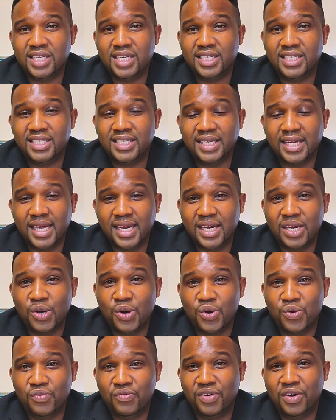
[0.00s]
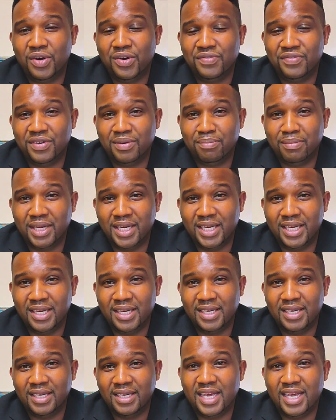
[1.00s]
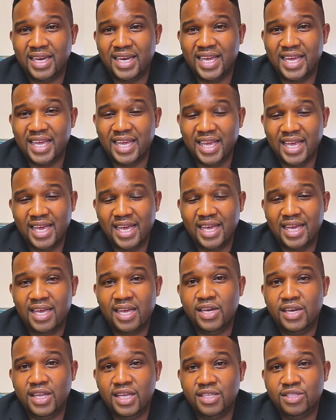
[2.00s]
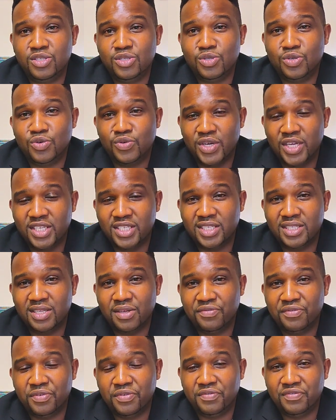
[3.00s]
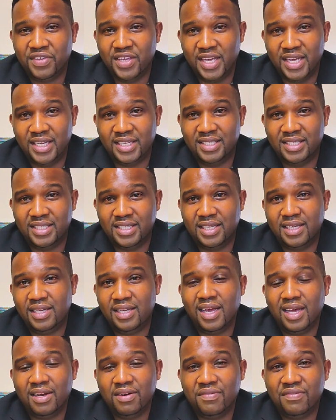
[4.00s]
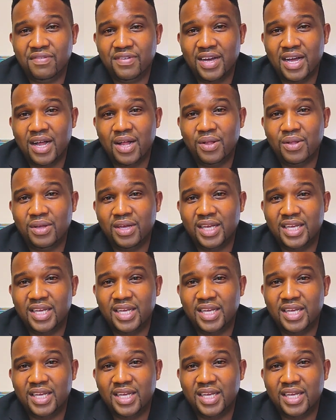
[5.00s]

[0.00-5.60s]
a turnover of $1 million in a year needs to register for VAT and file